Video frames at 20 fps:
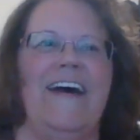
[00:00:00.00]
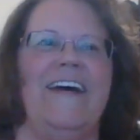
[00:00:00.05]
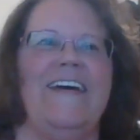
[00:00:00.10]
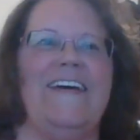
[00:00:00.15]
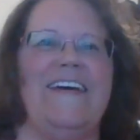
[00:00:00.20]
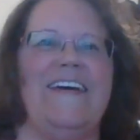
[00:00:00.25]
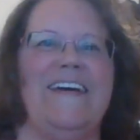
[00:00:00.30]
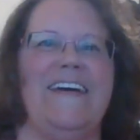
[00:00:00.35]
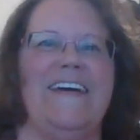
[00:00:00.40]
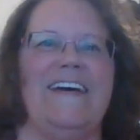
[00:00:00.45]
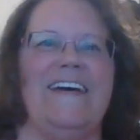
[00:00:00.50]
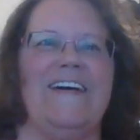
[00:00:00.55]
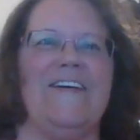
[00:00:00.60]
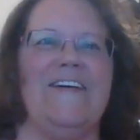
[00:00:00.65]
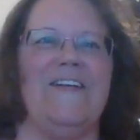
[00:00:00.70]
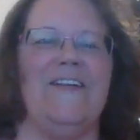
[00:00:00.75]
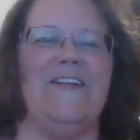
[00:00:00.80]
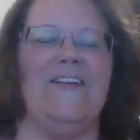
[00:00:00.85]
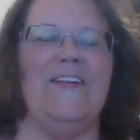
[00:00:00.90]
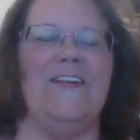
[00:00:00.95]
he
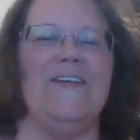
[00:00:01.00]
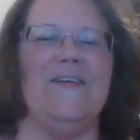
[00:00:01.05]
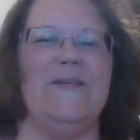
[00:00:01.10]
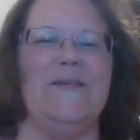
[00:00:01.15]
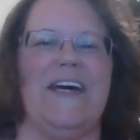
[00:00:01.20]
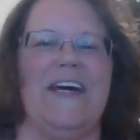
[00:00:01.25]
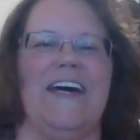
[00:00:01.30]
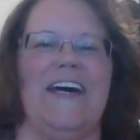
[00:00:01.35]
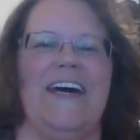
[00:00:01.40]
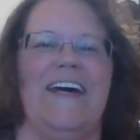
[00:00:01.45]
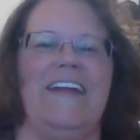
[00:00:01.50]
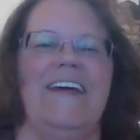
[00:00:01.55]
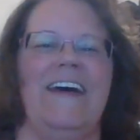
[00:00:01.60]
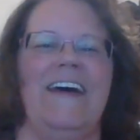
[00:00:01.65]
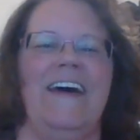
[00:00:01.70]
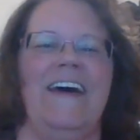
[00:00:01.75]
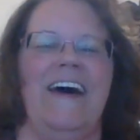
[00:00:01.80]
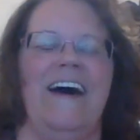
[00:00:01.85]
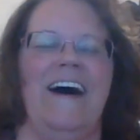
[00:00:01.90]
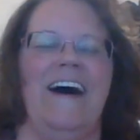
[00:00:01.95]
included
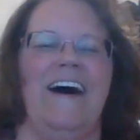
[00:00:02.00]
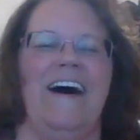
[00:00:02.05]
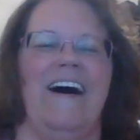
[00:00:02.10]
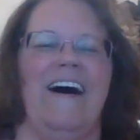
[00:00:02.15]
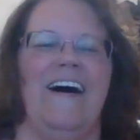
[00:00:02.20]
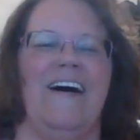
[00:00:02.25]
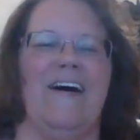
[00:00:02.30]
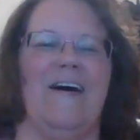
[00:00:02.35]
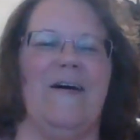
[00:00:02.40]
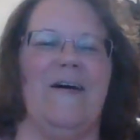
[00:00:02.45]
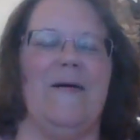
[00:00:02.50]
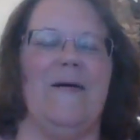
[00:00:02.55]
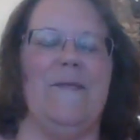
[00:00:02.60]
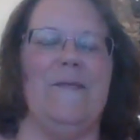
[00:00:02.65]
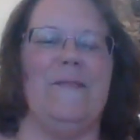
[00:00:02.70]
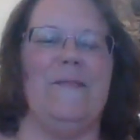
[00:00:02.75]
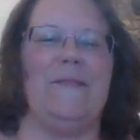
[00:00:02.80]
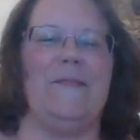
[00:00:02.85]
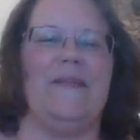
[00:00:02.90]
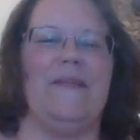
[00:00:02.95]

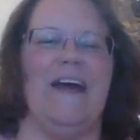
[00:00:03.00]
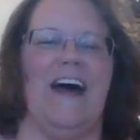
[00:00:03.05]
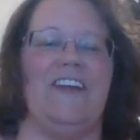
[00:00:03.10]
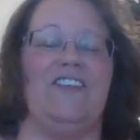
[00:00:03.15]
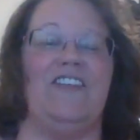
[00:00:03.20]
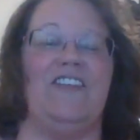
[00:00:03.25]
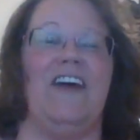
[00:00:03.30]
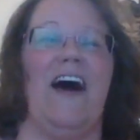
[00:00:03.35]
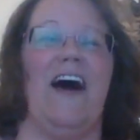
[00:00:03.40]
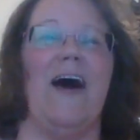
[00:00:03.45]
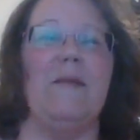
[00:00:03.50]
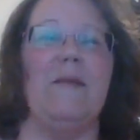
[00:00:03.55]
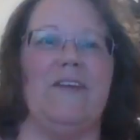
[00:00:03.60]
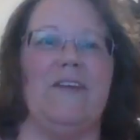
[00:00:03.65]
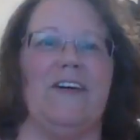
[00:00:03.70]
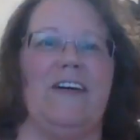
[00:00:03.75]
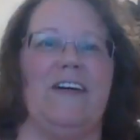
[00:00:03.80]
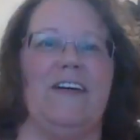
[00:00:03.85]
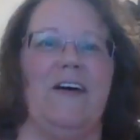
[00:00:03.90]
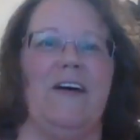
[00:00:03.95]
a
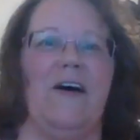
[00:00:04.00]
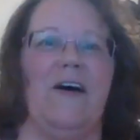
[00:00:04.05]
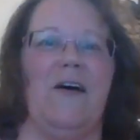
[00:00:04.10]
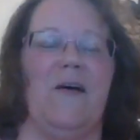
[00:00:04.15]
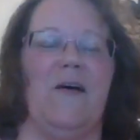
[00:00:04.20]
chapter